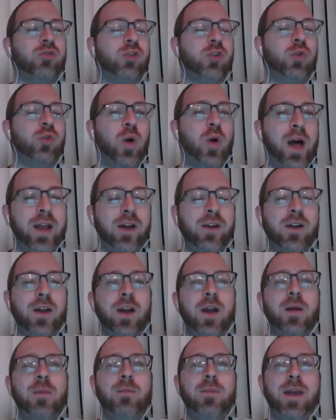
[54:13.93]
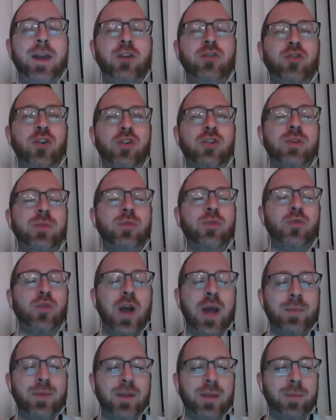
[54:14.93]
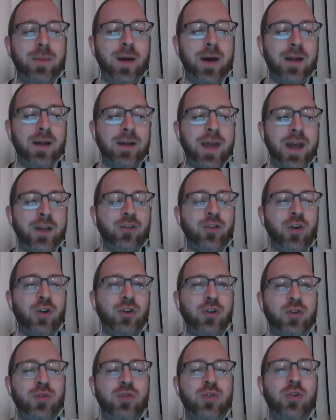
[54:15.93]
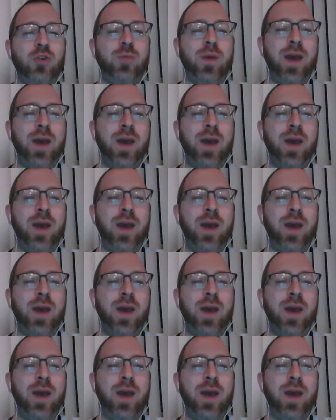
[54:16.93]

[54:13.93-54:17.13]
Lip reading: required. Make sure to subscribe to the podcast on YouTube